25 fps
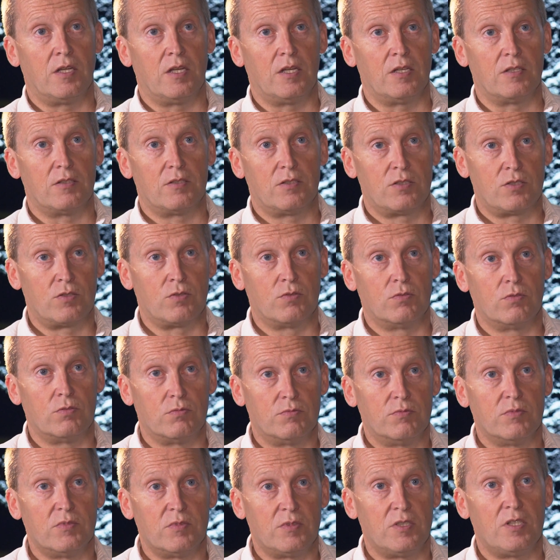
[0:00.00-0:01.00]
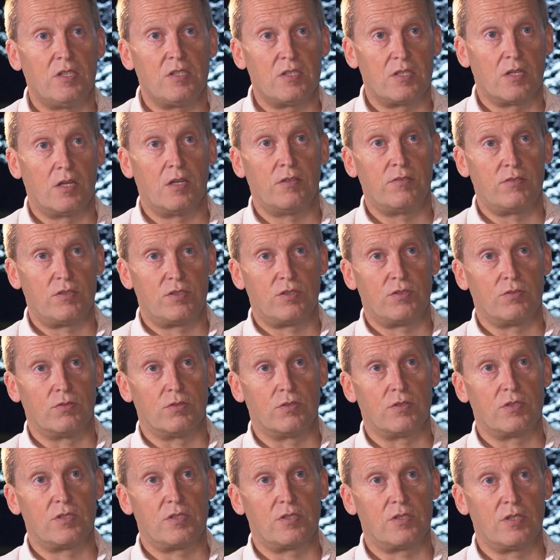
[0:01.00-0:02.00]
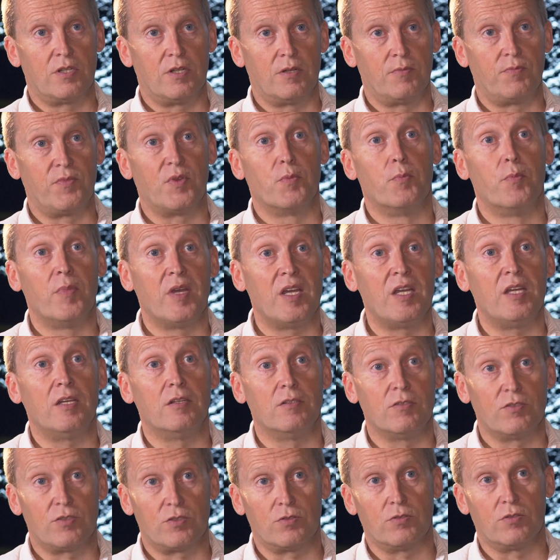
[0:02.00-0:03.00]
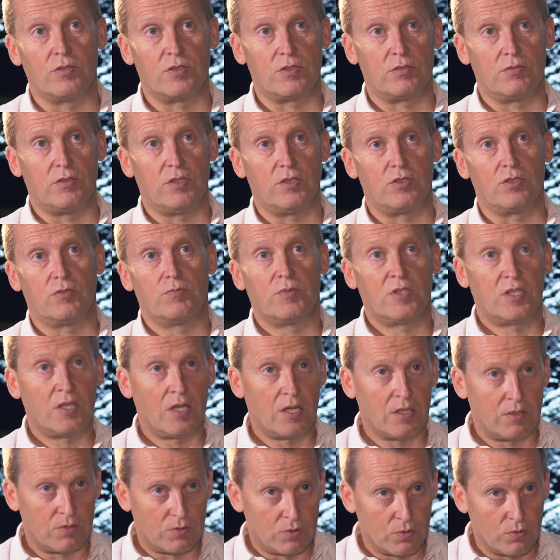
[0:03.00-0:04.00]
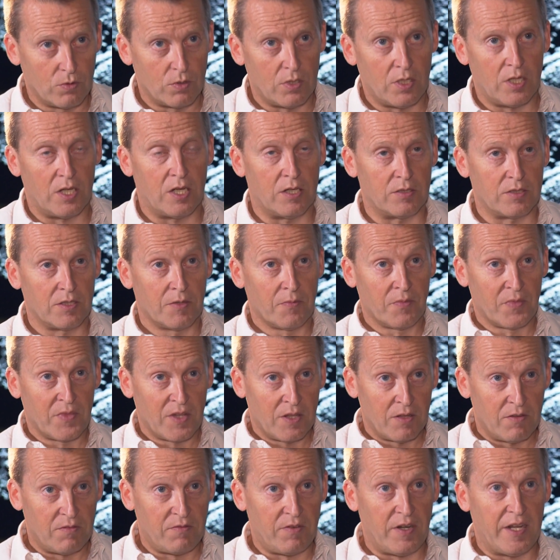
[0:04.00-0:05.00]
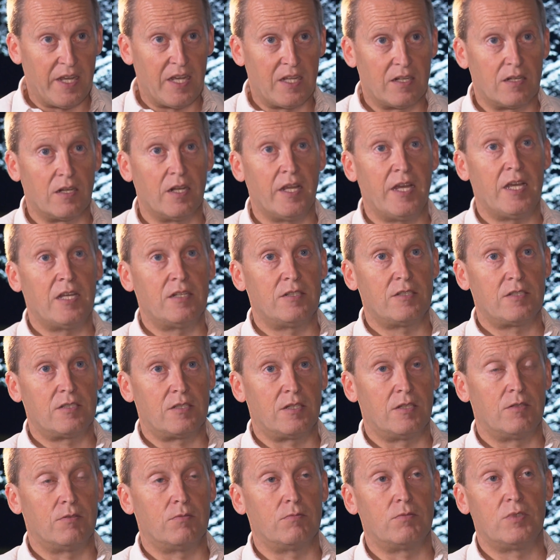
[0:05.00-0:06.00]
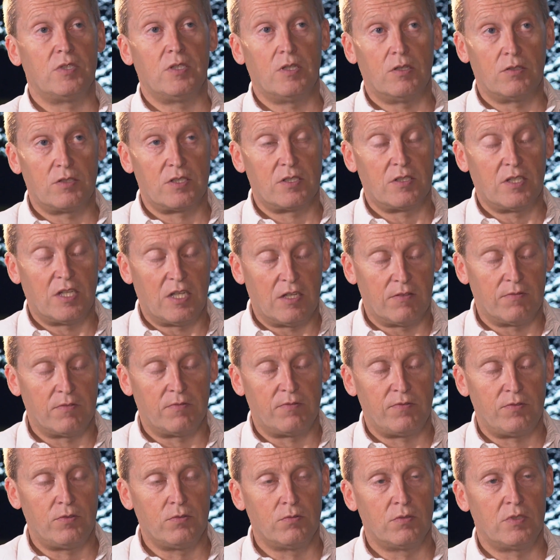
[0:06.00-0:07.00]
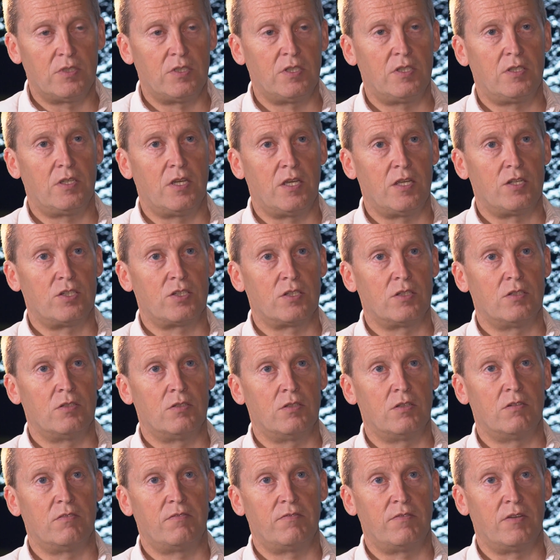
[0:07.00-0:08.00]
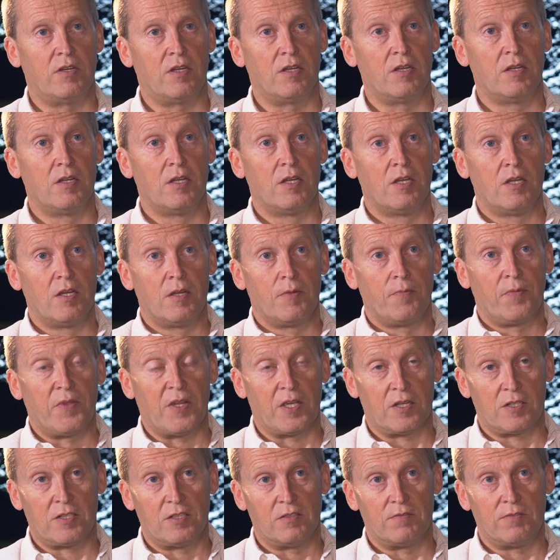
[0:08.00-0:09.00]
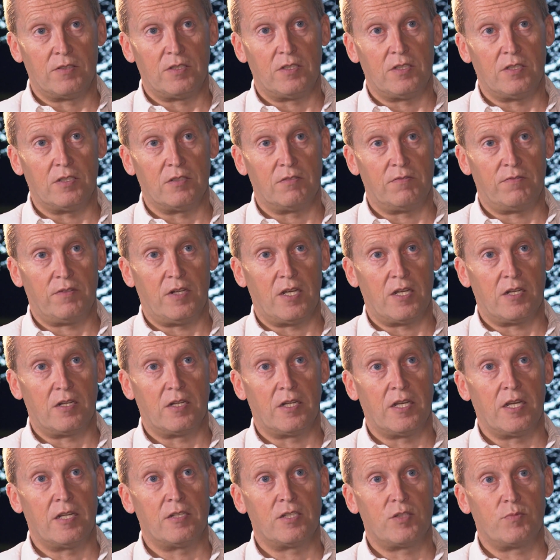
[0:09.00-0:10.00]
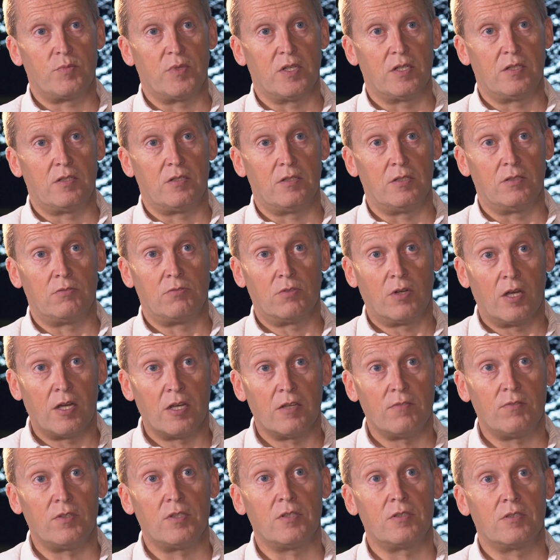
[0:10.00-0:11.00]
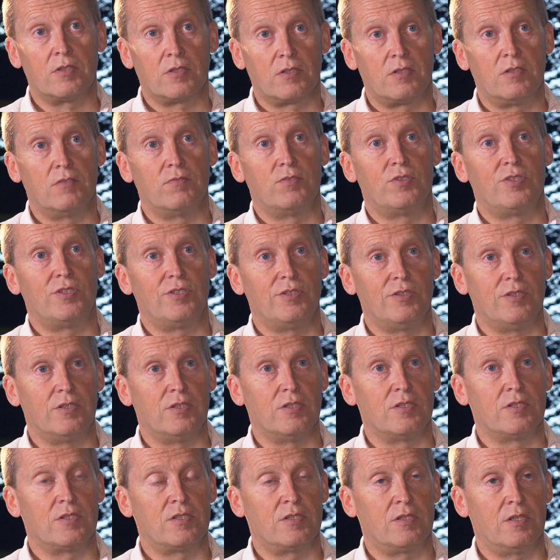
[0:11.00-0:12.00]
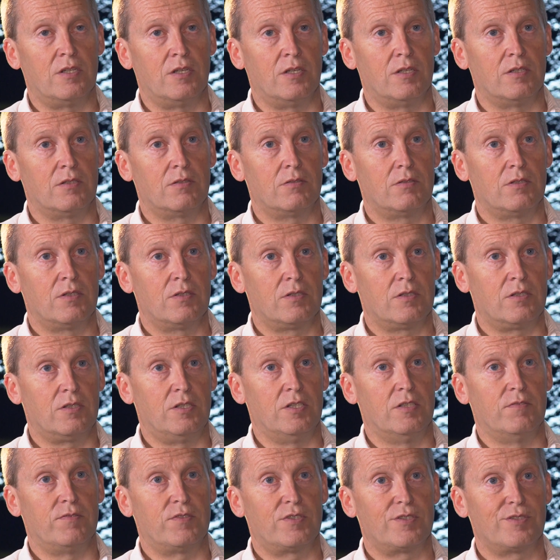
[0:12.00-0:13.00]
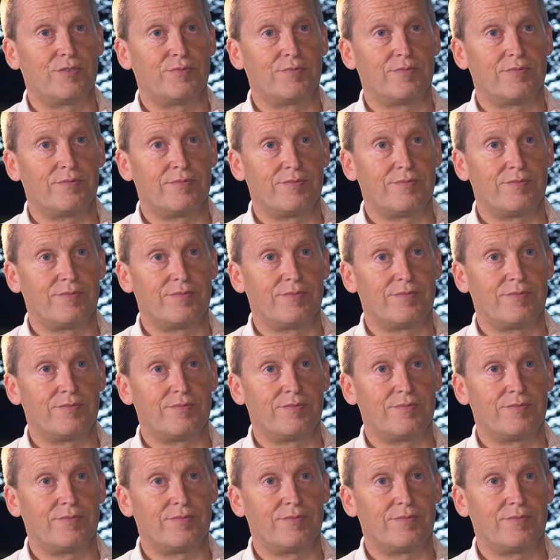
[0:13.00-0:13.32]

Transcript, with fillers: uh, so these are the source, um, the main source region. We can't rule out flat lands, and we also have a few indication of uh, activity in flat lands, but the driving activity is uh, cliffs.